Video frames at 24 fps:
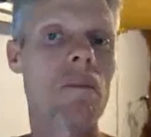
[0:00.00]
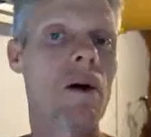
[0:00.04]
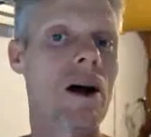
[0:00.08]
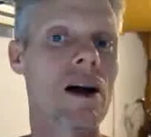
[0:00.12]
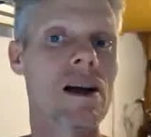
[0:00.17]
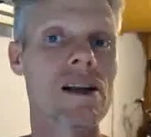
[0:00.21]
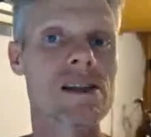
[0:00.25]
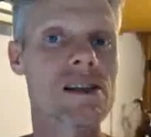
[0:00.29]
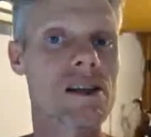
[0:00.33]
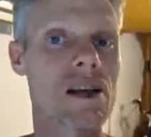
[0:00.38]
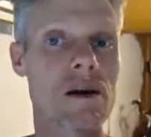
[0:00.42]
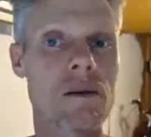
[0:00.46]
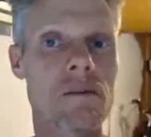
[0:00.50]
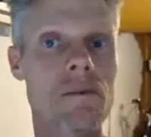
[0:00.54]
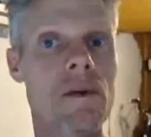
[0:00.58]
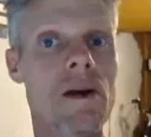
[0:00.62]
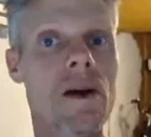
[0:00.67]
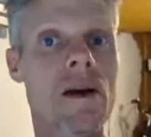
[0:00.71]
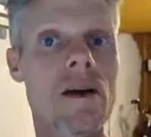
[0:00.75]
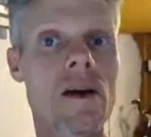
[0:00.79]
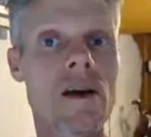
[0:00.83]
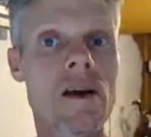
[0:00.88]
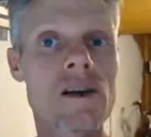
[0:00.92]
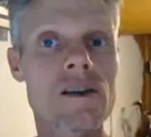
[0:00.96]
buy some
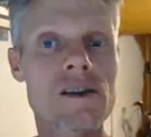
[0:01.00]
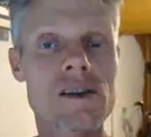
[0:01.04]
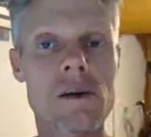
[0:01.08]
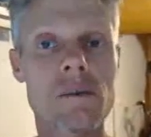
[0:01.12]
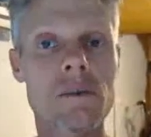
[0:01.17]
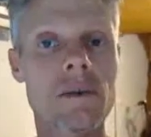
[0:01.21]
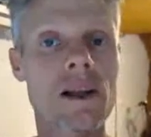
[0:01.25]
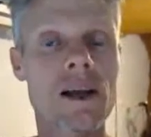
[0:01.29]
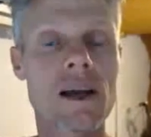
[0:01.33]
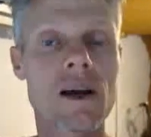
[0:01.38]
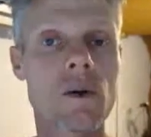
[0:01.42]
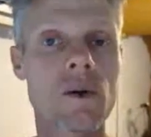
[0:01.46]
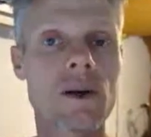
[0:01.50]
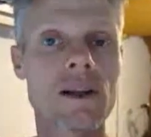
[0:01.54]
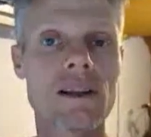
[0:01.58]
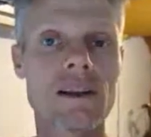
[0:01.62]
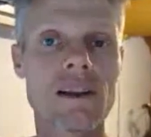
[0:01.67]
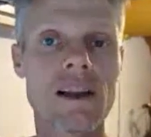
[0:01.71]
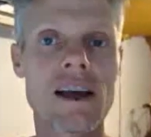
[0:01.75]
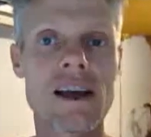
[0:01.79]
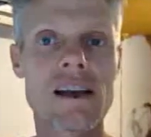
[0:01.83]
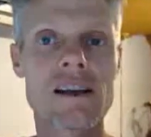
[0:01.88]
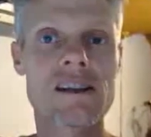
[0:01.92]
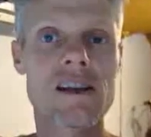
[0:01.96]
liquid
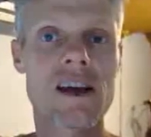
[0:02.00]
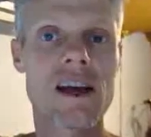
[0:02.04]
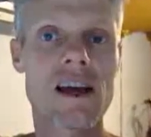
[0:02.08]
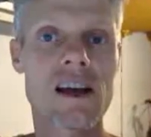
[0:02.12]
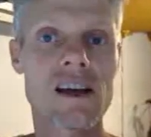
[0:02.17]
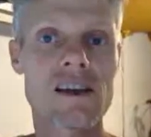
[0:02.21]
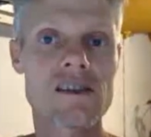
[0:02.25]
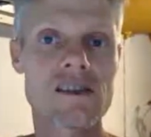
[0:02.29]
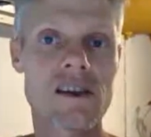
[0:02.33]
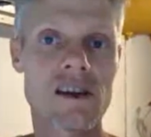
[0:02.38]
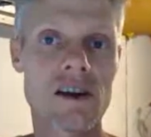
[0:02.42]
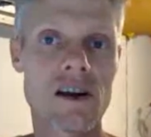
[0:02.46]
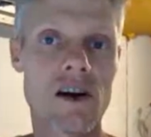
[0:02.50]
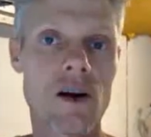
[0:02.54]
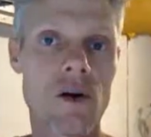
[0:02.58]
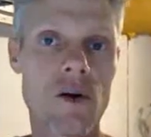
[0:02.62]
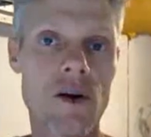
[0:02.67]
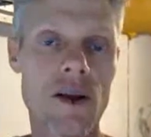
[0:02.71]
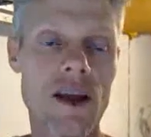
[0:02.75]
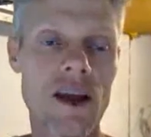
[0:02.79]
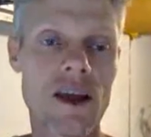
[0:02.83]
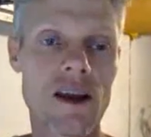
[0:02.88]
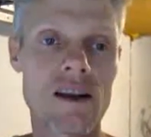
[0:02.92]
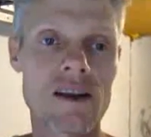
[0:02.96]
latex and
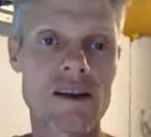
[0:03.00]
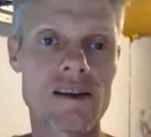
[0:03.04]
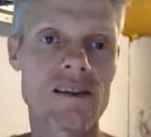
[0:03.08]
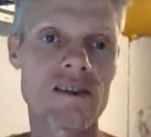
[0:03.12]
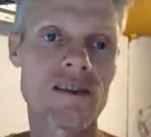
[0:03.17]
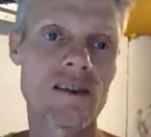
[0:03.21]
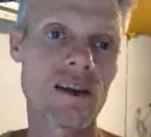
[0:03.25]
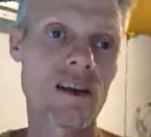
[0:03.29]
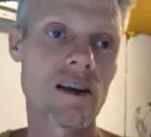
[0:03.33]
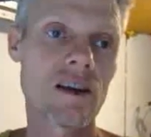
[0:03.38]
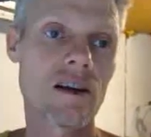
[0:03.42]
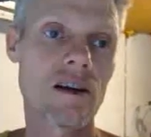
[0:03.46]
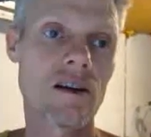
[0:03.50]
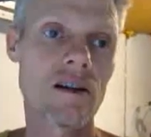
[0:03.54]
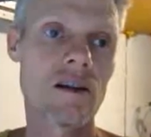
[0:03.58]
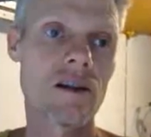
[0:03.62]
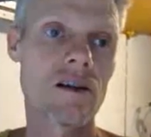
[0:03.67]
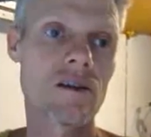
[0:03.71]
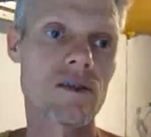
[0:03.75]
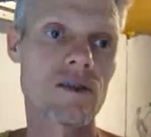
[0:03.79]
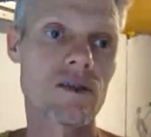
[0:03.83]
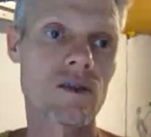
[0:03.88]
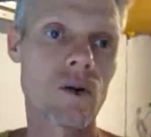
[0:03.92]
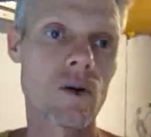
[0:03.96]
create a seal
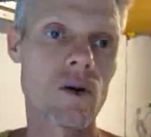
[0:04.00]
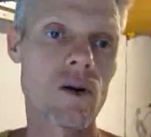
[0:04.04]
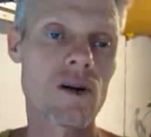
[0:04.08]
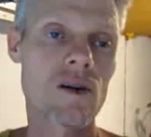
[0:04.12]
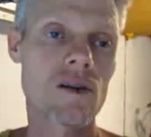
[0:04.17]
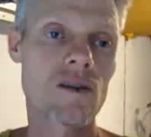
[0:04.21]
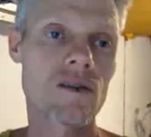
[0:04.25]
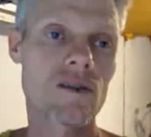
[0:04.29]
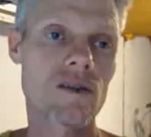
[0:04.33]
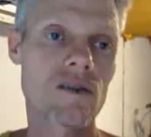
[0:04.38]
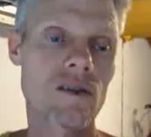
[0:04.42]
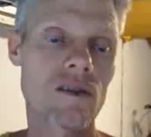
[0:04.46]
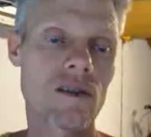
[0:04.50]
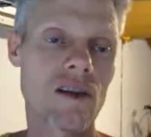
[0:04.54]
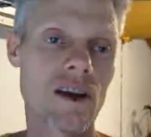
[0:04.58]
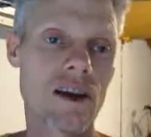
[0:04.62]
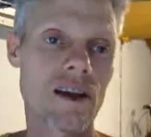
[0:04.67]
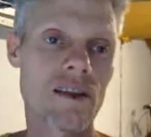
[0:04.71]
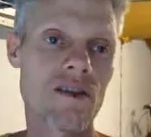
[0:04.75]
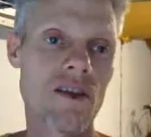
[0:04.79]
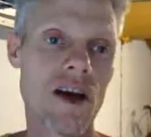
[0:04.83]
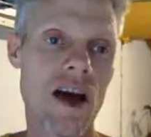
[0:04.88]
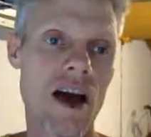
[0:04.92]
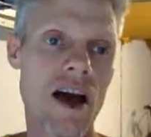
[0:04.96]
of sorts
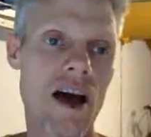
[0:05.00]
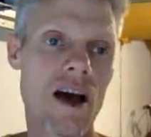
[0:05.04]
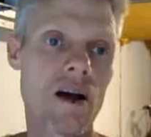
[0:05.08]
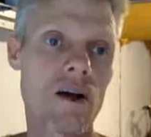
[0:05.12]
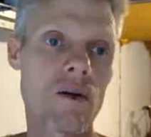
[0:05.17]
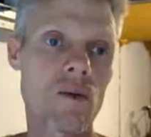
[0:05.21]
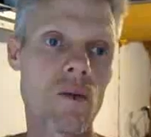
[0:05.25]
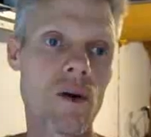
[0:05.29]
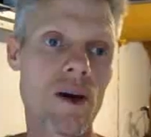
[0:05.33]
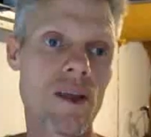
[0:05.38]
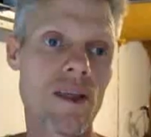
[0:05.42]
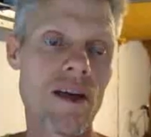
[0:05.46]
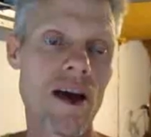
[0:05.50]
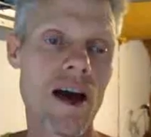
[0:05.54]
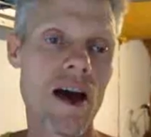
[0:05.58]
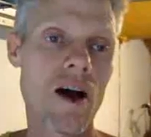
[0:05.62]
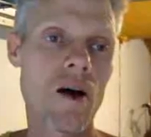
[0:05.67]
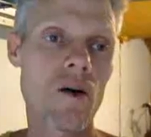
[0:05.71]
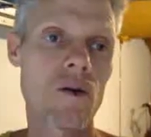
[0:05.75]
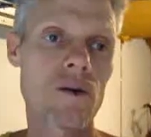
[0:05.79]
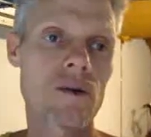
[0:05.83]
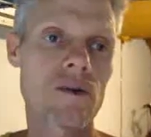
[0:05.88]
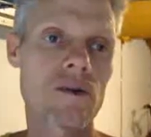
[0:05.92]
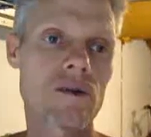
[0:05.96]
like that
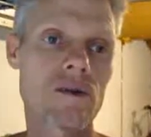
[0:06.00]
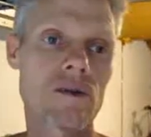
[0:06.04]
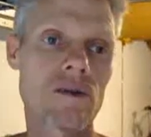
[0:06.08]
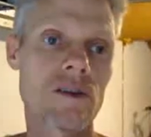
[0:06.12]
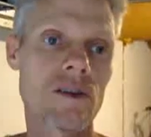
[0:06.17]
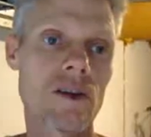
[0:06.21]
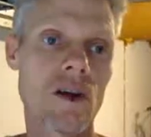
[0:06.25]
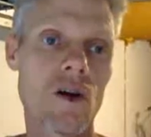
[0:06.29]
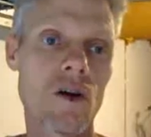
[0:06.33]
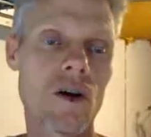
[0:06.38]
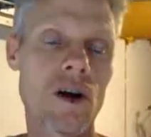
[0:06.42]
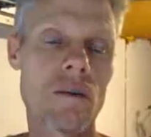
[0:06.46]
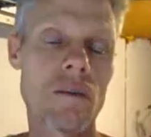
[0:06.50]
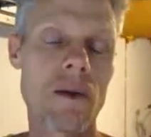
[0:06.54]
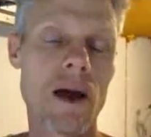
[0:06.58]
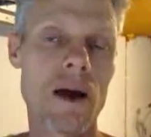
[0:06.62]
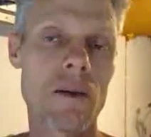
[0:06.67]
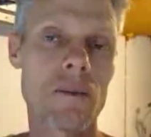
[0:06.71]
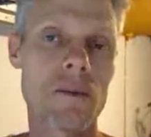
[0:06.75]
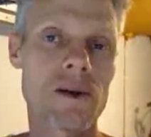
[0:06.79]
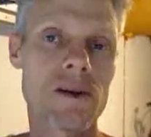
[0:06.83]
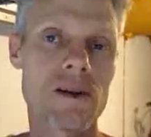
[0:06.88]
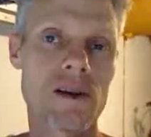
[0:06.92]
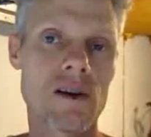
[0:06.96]
without the yoga
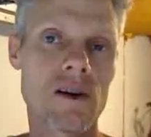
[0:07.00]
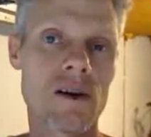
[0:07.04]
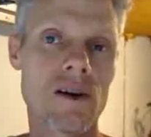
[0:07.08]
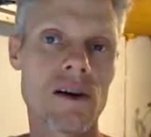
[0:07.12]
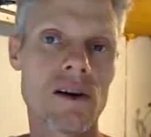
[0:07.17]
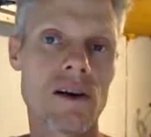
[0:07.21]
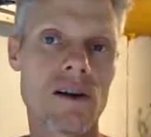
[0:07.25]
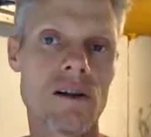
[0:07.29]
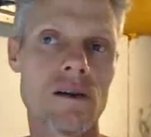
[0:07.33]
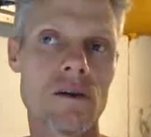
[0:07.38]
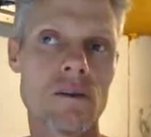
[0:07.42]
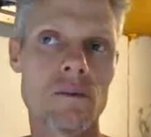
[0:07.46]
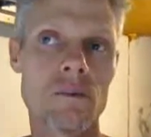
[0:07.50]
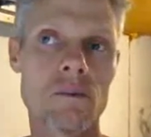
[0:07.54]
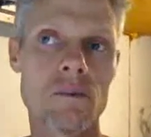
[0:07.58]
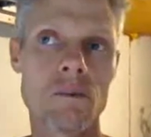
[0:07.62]
mat material.